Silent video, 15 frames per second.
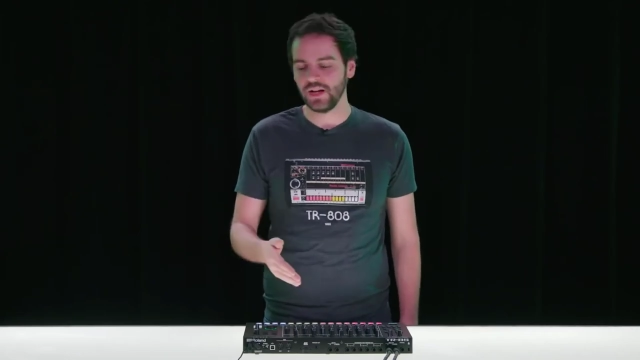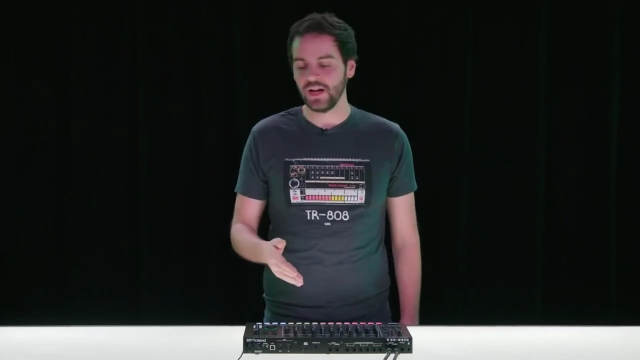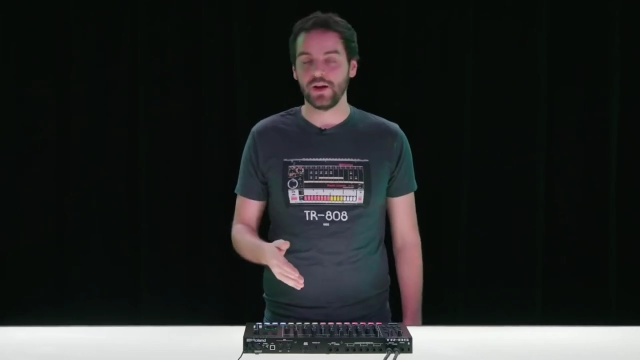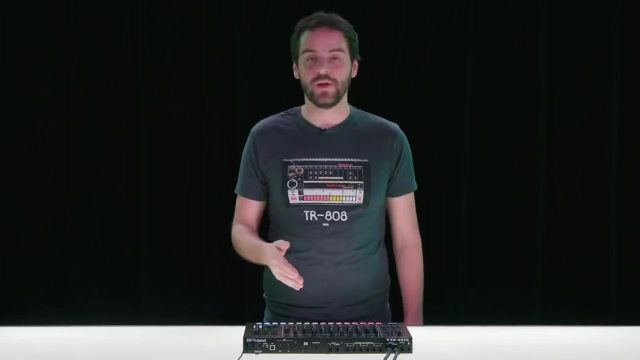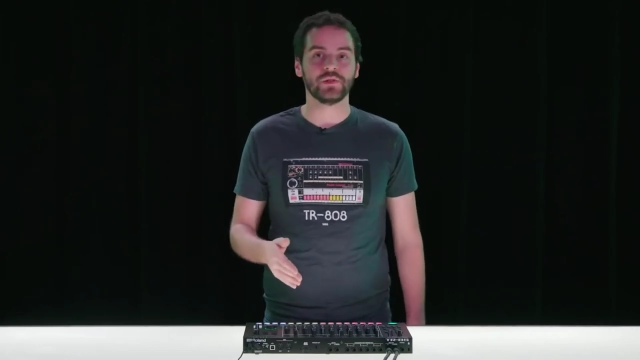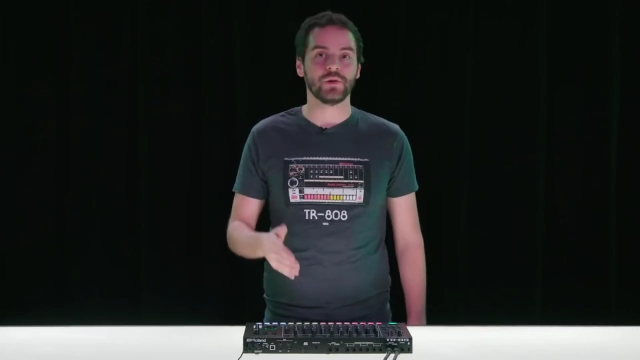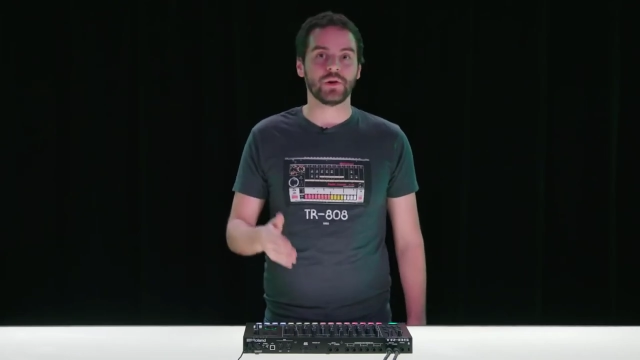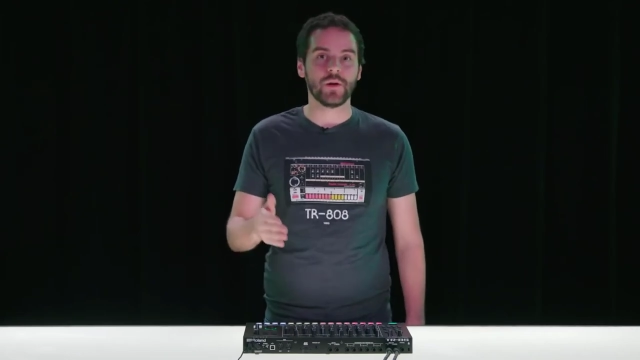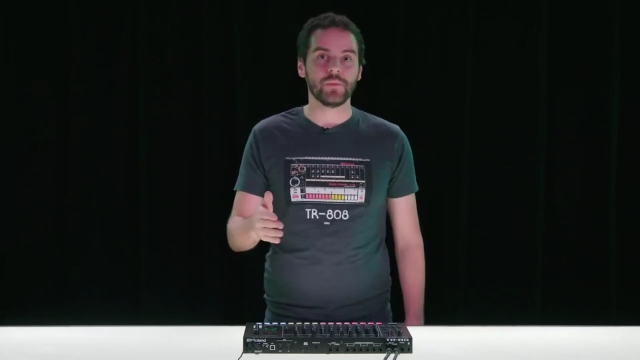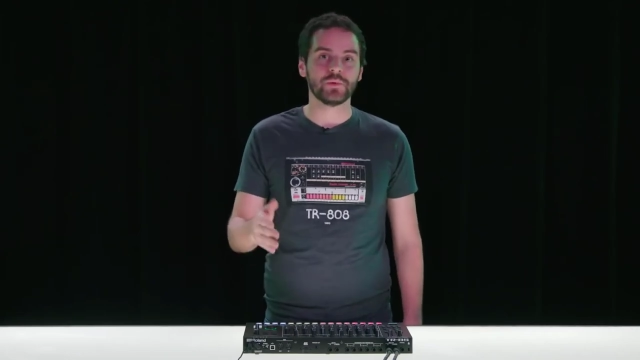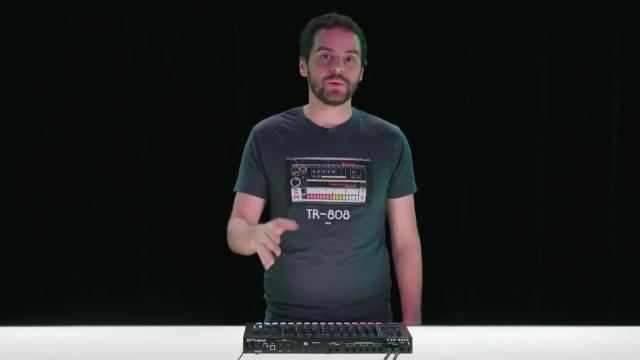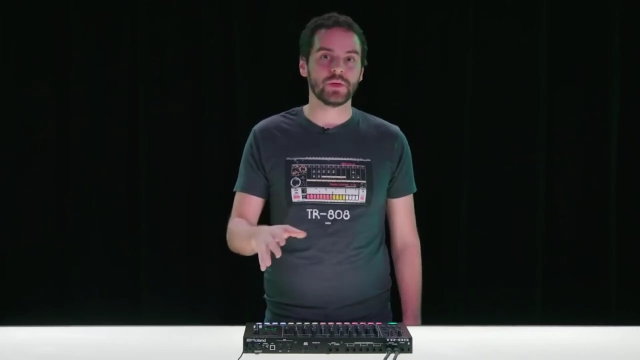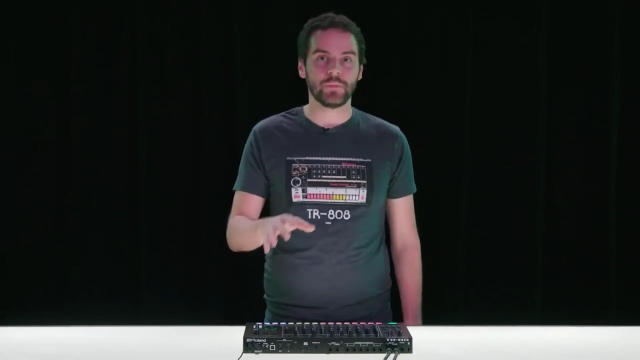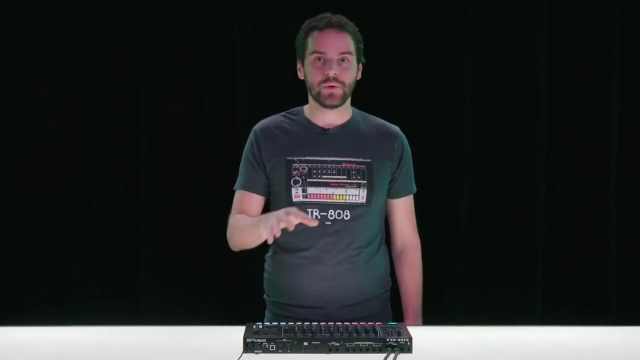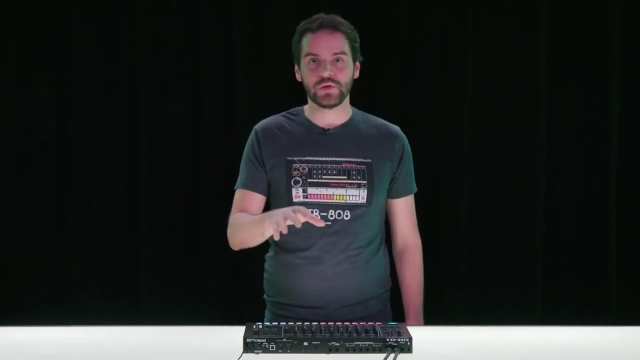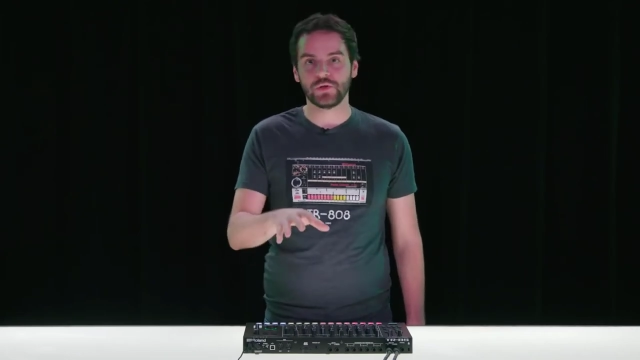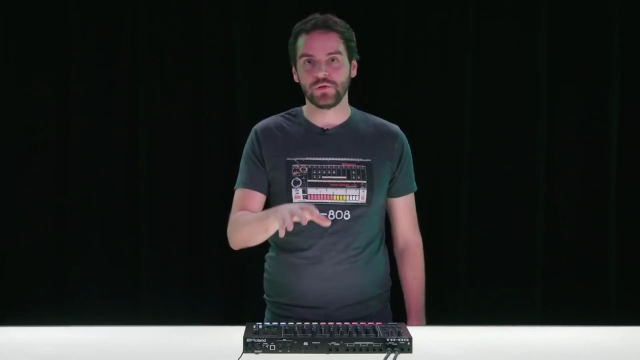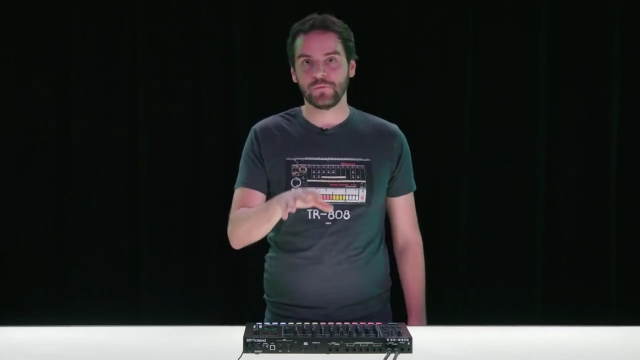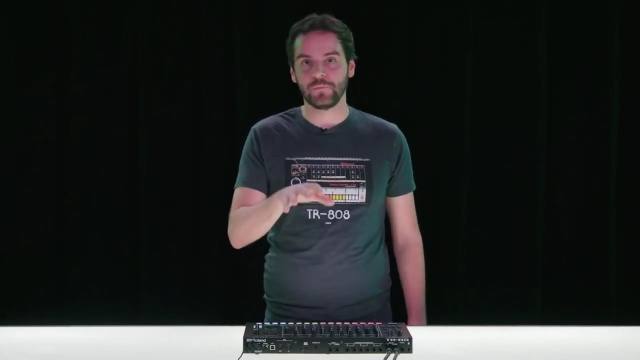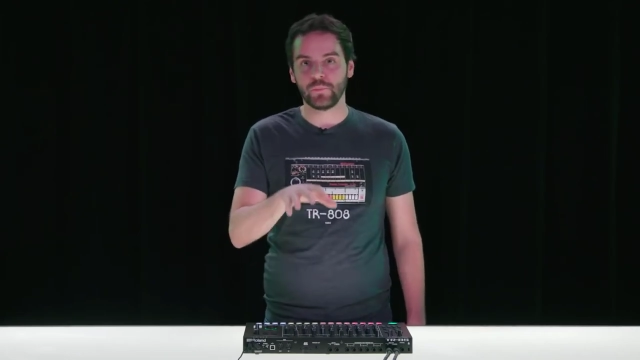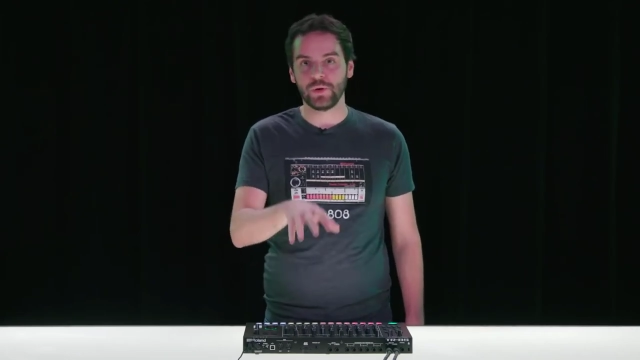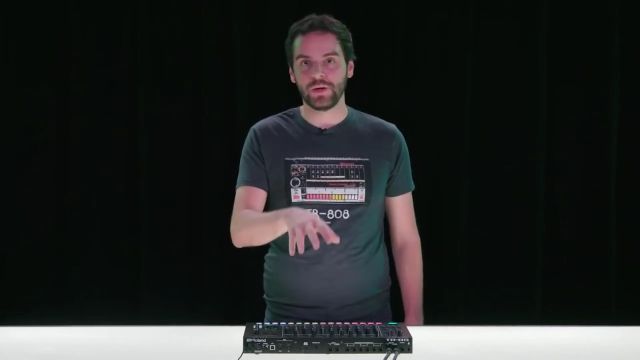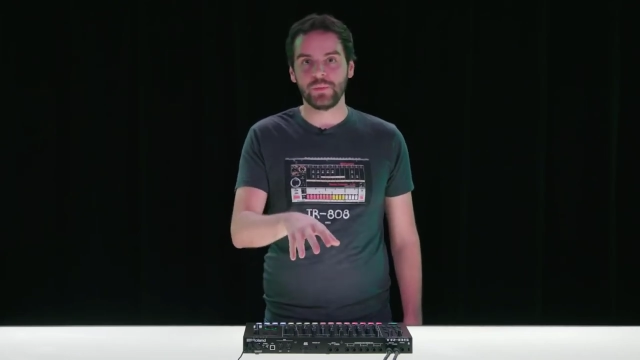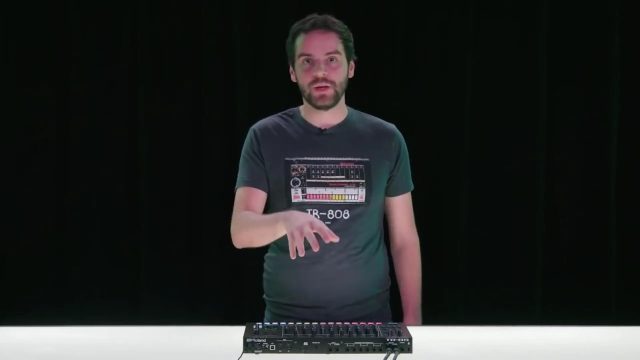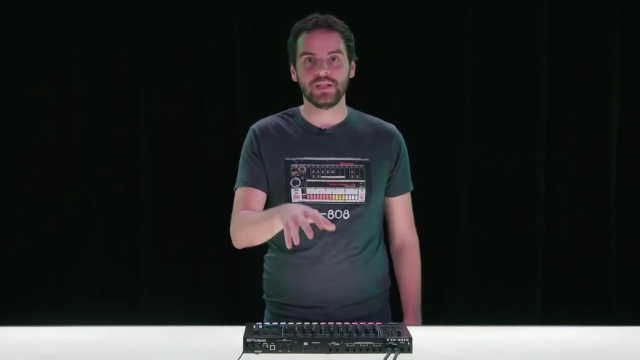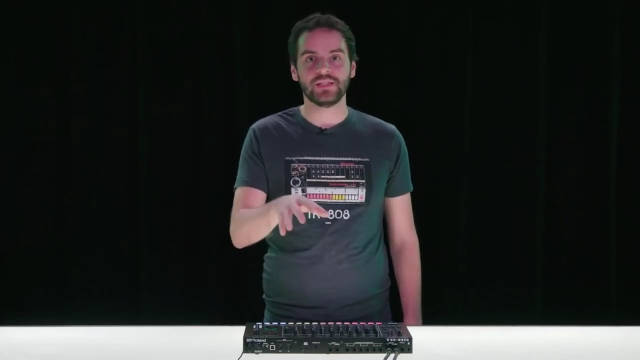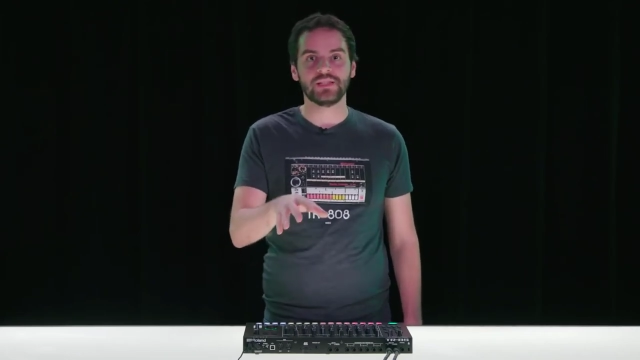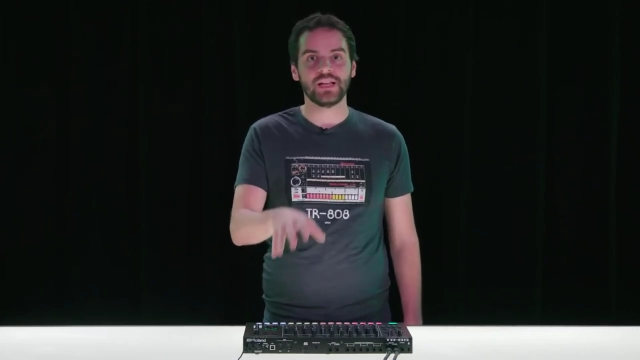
It also comes with a bunch of pre-made